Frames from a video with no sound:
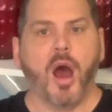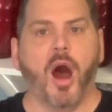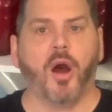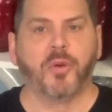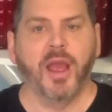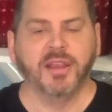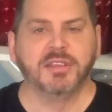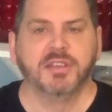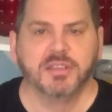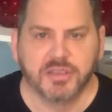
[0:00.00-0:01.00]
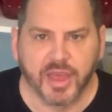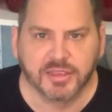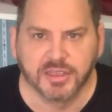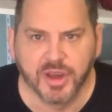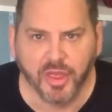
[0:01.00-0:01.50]
All right, so
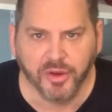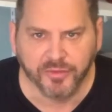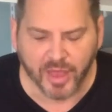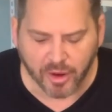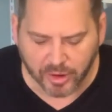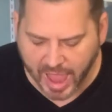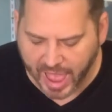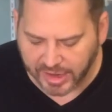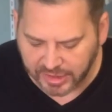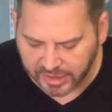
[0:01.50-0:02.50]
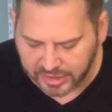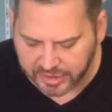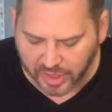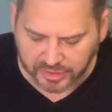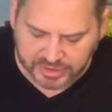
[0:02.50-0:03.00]
that's another flower added and
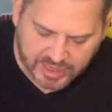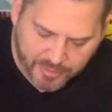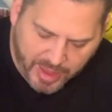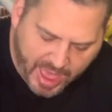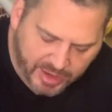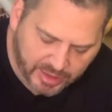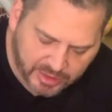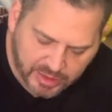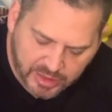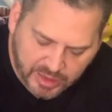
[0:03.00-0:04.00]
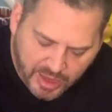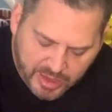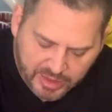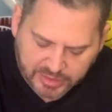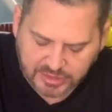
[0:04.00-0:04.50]
another step added.
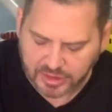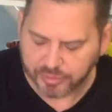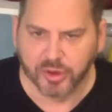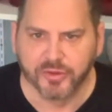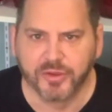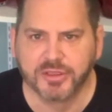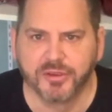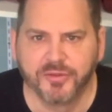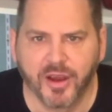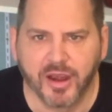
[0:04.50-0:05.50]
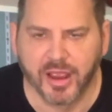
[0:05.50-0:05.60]
Isn't it beautiful so far?